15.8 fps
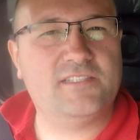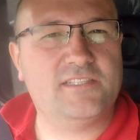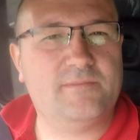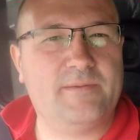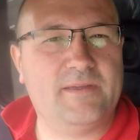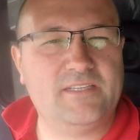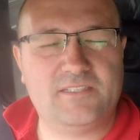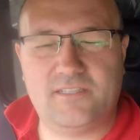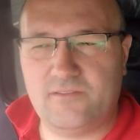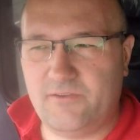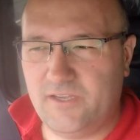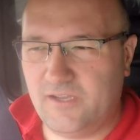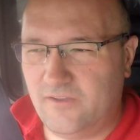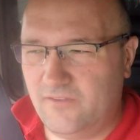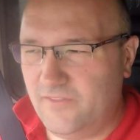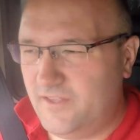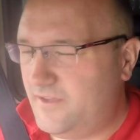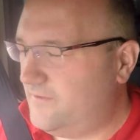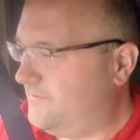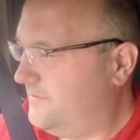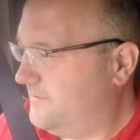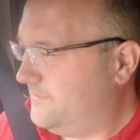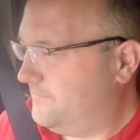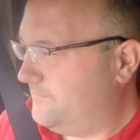suspension that we got on there.
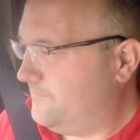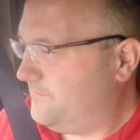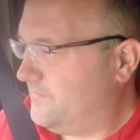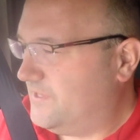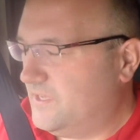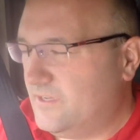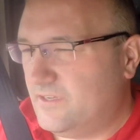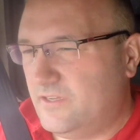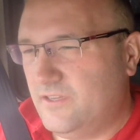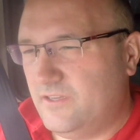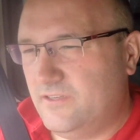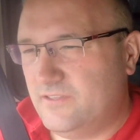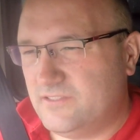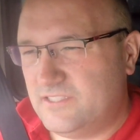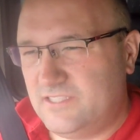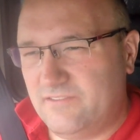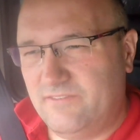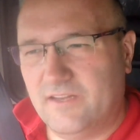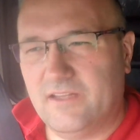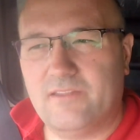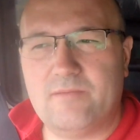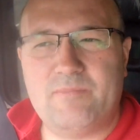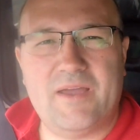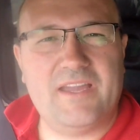Couldn't stiffen
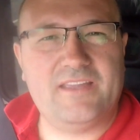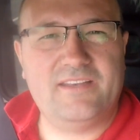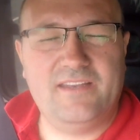on the back